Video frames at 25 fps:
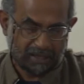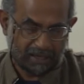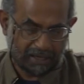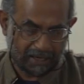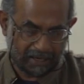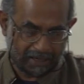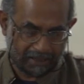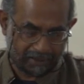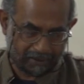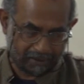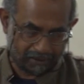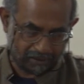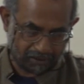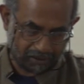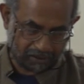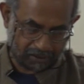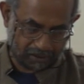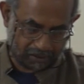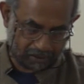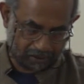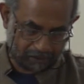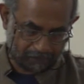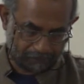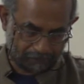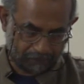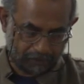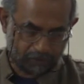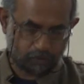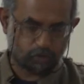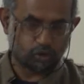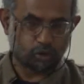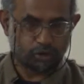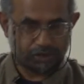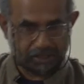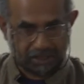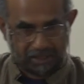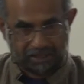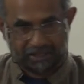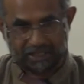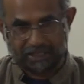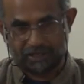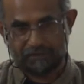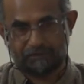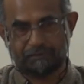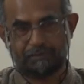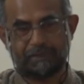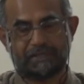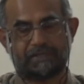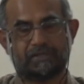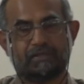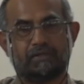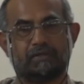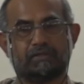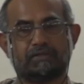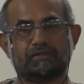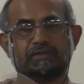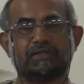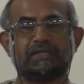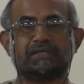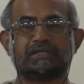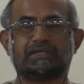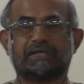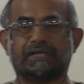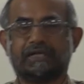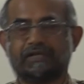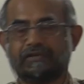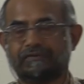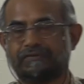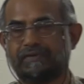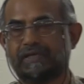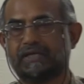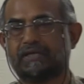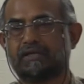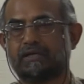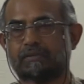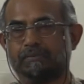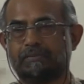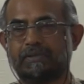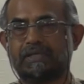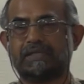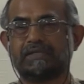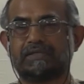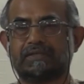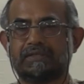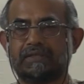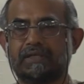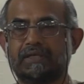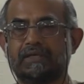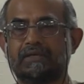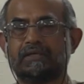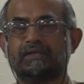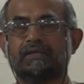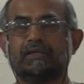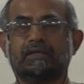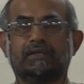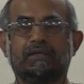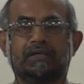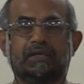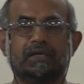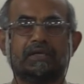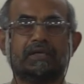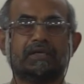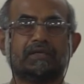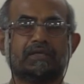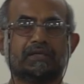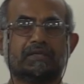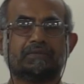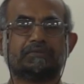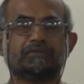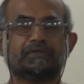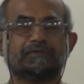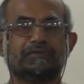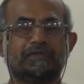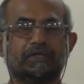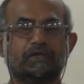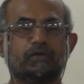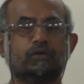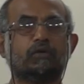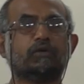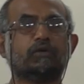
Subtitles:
And the social transformation also that's kind of taken place there in terms of their